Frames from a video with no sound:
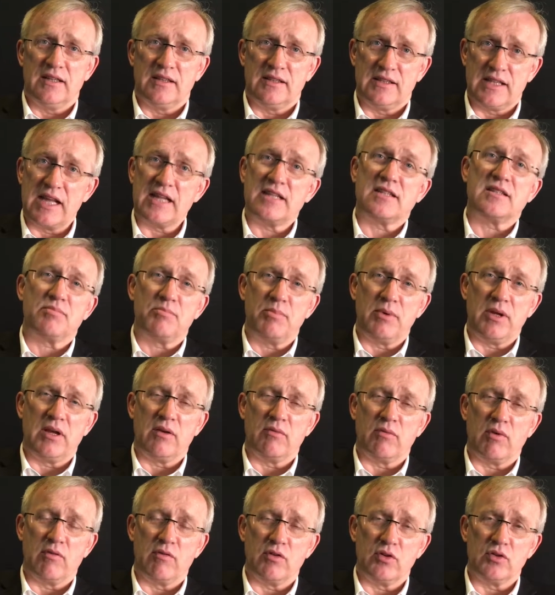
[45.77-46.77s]
That's
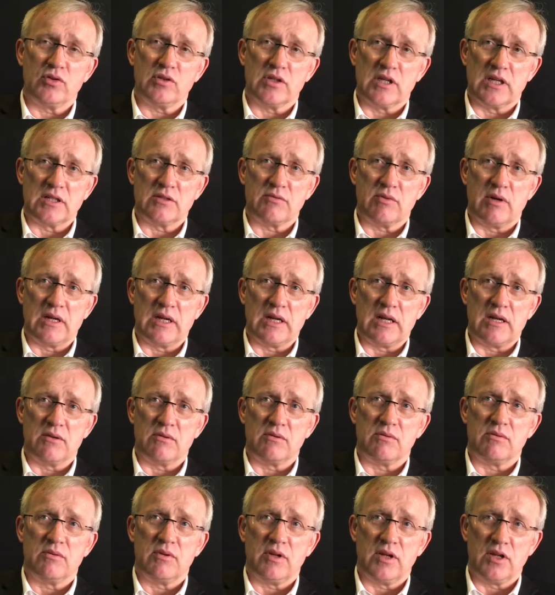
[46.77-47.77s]
being revolutionized right now
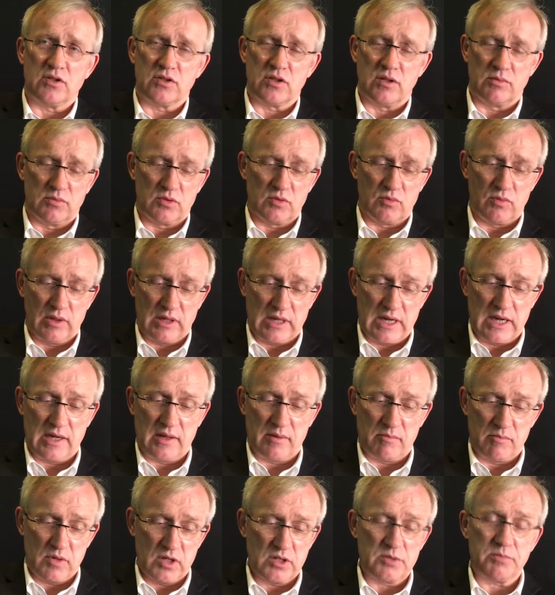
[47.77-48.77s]
in terms of we're
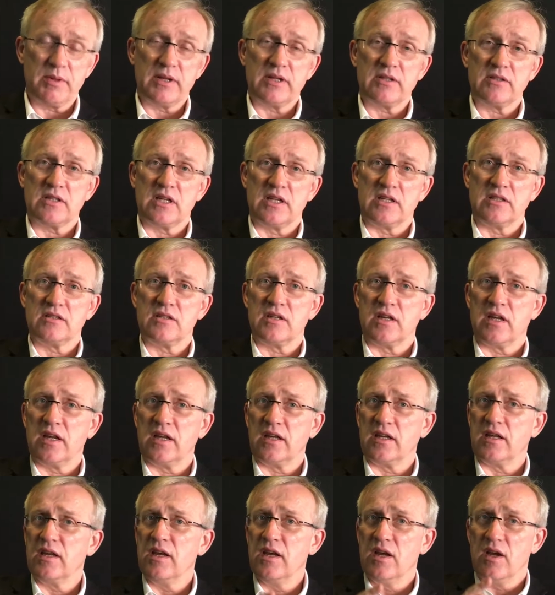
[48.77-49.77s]
getting much better
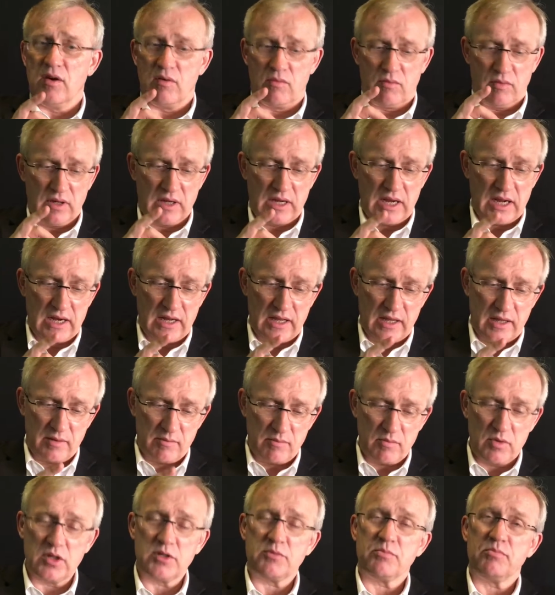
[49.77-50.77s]
sensing, we're
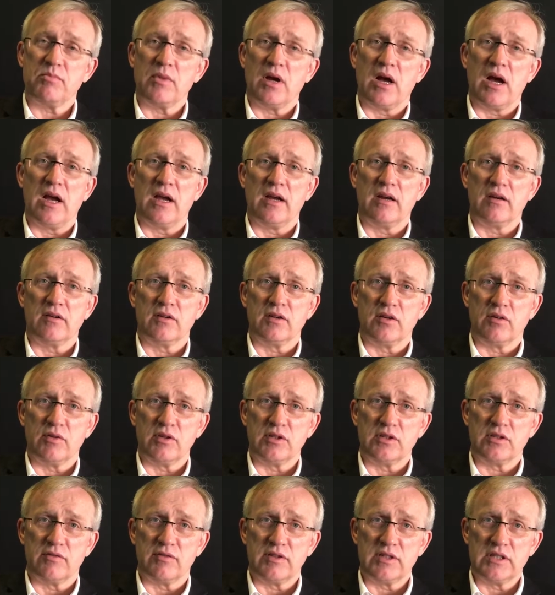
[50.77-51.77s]
getting much higher
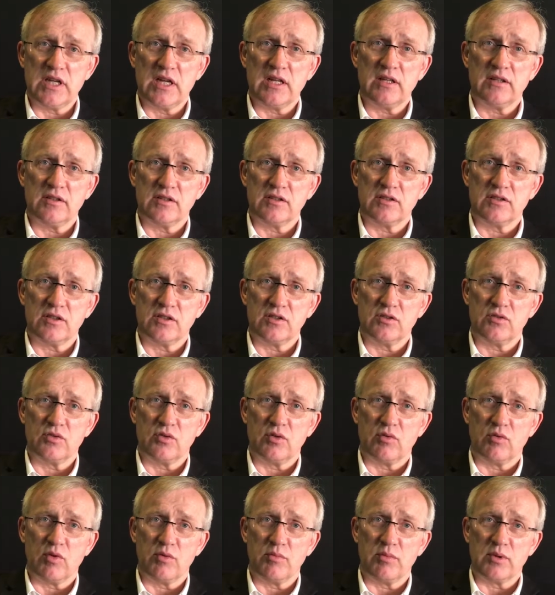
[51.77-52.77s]
degrees of intelligence into
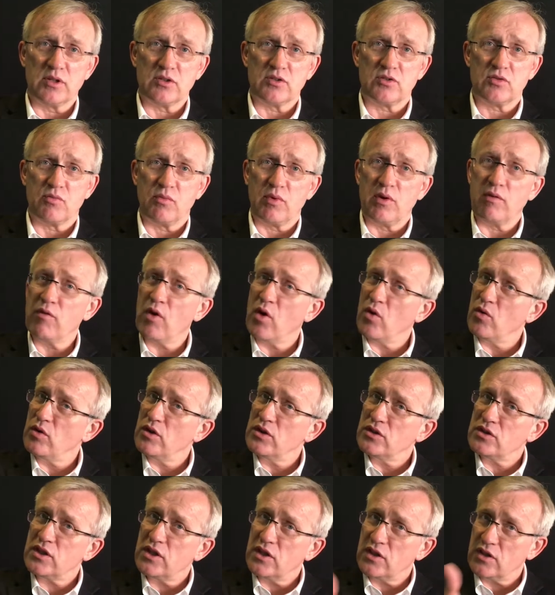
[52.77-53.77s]
the robots. So we've
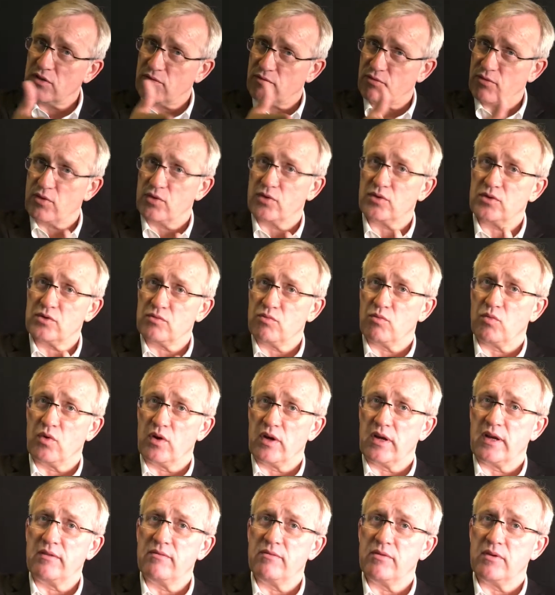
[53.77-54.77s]
only seen the first
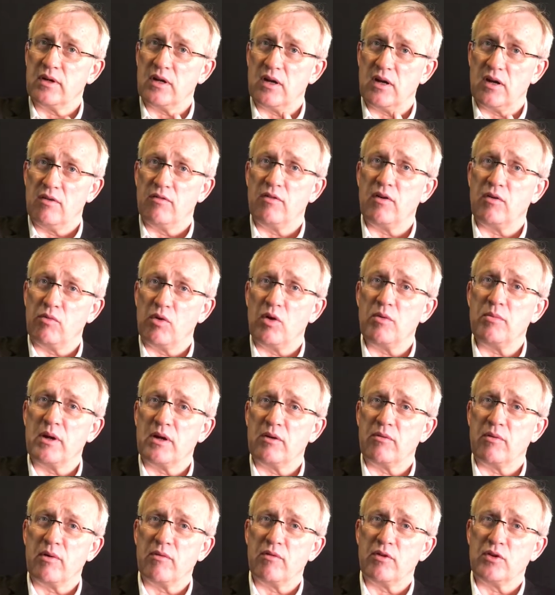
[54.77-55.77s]
wave of a
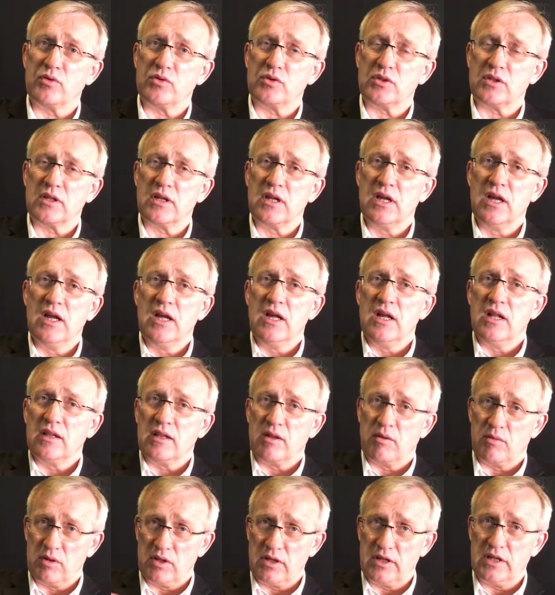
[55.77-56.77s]
robot revolution
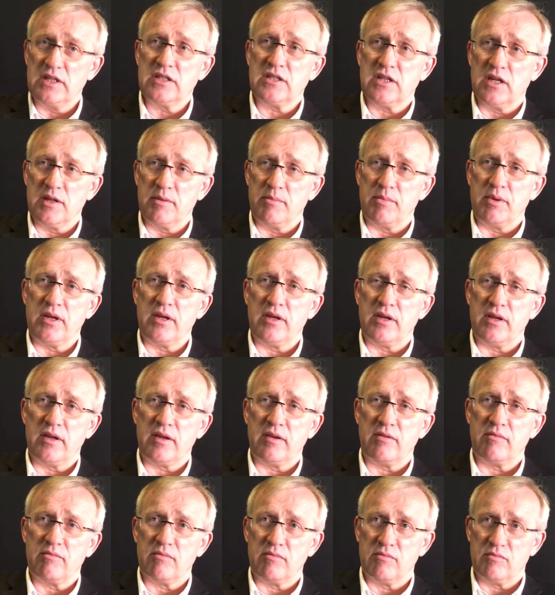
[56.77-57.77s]
that will initially
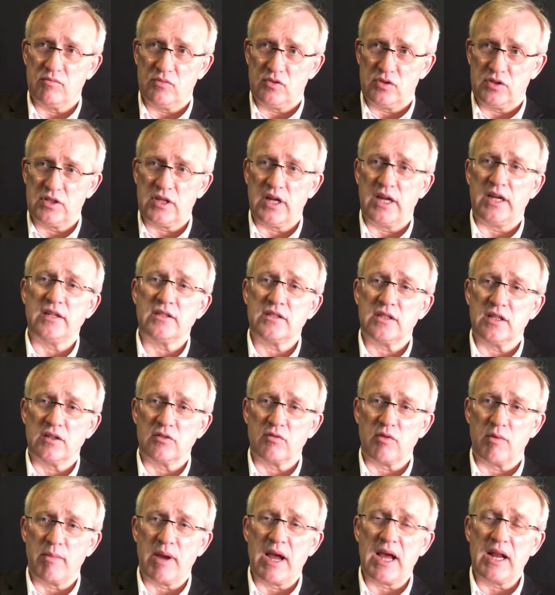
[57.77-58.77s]
be changing
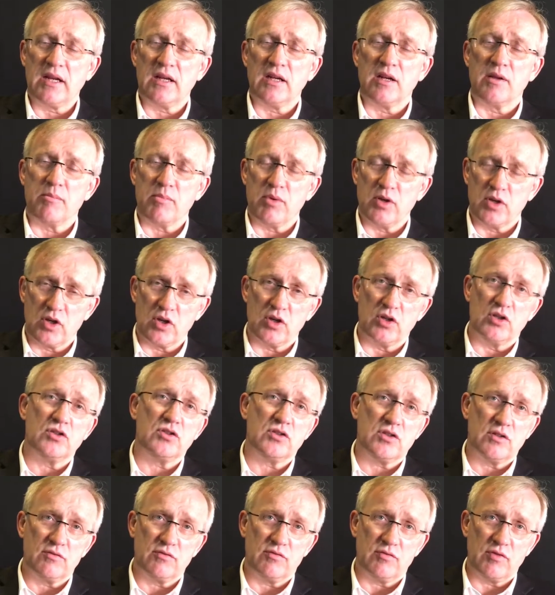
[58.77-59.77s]
dramatically
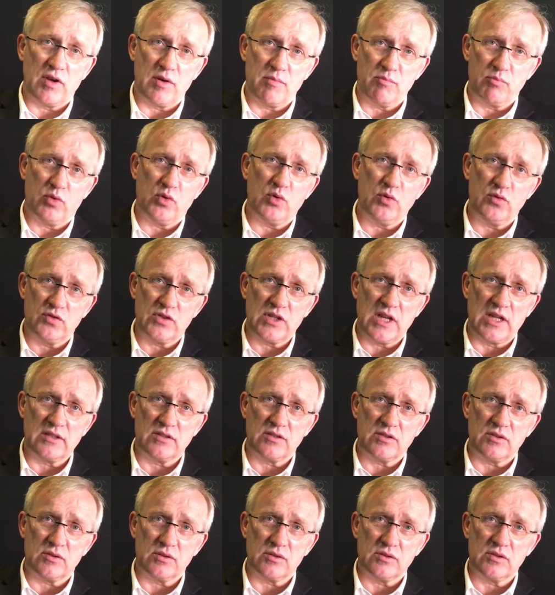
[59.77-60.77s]
because of improved
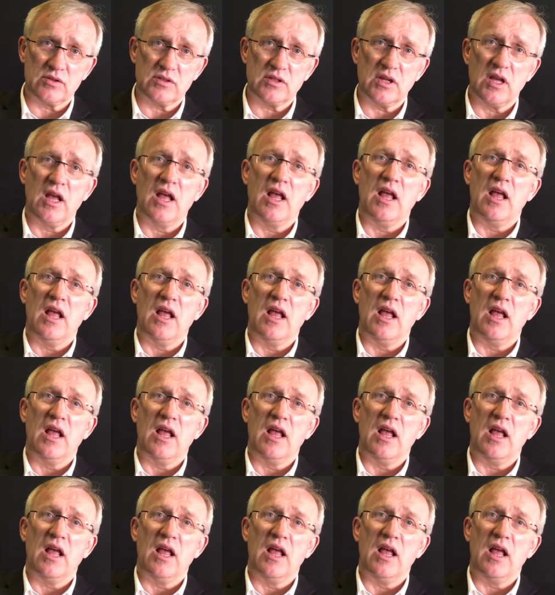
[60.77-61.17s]
sensors.